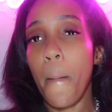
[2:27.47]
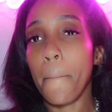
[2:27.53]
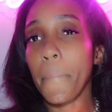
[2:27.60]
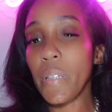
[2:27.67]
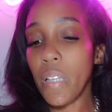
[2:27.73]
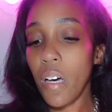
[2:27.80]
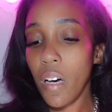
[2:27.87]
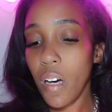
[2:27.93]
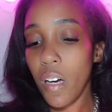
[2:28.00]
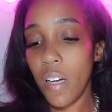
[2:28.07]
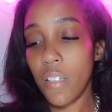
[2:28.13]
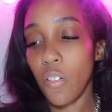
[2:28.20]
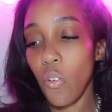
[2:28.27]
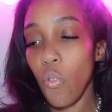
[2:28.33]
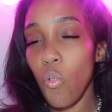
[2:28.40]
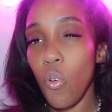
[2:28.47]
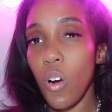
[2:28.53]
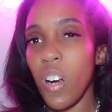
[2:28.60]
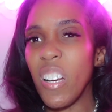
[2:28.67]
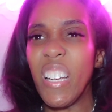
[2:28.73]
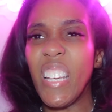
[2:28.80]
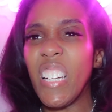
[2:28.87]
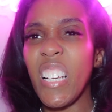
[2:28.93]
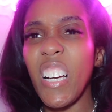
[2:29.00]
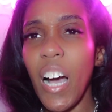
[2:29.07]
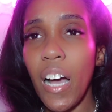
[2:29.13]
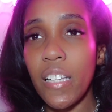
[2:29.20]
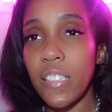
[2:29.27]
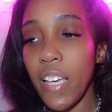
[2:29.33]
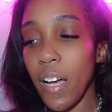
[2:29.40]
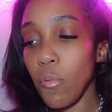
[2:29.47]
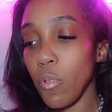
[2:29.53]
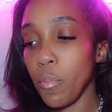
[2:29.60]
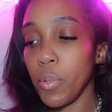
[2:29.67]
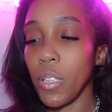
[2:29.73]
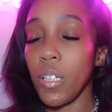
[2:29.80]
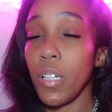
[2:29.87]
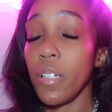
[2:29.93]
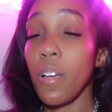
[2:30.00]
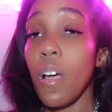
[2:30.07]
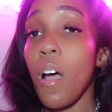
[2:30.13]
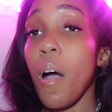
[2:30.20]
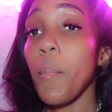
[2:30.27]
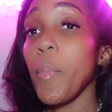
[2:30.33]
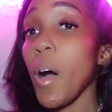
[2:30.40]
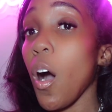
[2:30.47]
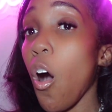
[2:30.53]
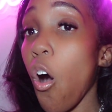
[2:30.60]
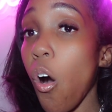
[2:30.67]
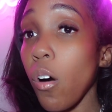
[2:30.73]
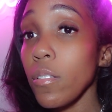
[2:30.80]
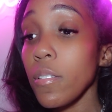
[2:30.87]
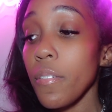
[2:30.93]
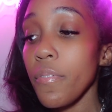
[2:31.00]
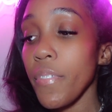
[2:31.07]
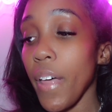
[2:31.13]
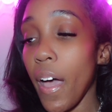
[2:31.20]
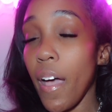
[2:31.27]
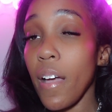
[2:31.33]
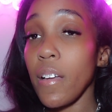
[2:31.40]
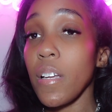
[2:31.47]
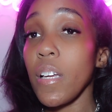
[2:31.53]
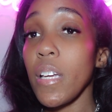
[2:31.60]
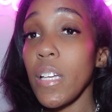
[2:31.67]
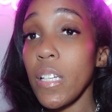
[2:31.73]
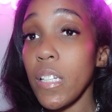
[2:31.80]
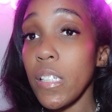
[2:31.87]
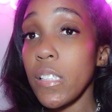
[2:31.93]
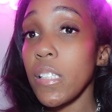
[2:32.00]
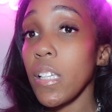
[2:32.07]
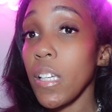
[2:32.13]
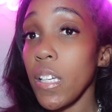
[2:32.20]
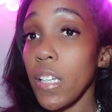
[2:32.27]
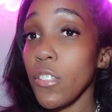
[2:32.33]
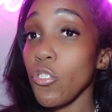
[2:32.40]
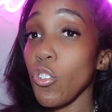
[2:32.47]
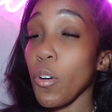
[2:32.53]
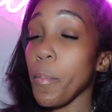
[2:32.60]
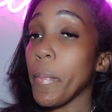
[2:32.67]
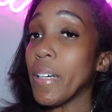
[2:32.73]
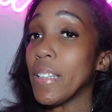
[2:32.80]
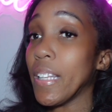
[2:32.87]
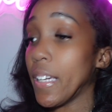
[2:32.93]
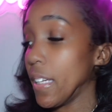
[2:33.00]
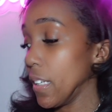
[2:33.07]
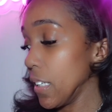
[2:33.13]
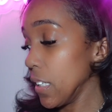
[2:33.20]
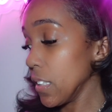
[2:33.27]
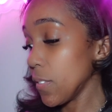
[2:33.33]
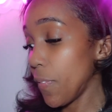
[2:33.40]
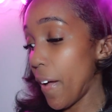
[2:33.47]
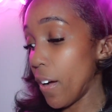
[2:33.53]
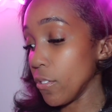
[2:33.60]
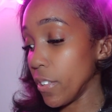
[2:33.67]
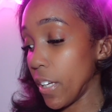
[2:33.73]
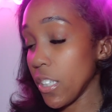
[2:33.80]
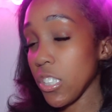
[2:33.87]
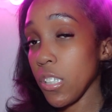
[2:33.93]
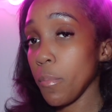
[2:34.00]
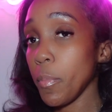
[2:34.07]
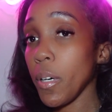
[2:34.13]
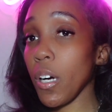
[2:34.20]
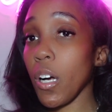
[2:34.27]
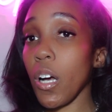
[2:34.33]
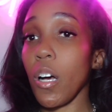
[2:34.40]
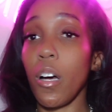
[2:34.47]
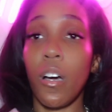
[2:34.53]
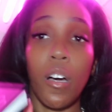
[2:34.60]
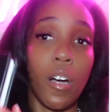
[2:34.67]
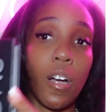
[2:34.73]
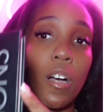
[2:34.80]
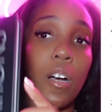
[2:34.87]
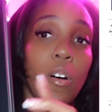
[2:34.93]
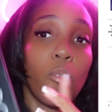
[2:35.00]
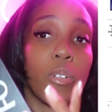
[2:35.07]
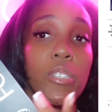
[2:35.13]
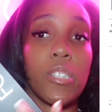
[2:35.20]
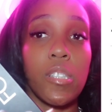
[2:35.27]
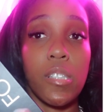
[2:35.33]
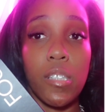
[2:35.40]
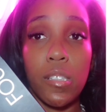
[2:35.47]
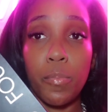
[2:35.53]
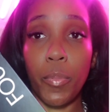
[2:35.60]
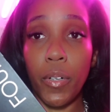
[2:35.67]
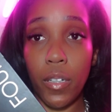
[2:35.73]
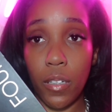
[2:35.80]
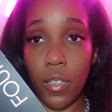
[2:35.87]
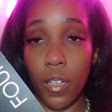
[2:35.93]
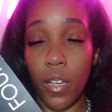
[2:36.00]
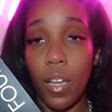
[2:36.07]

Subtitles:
blood or any contact with blood. But all of that is in your Milady Foundation book, which is this book,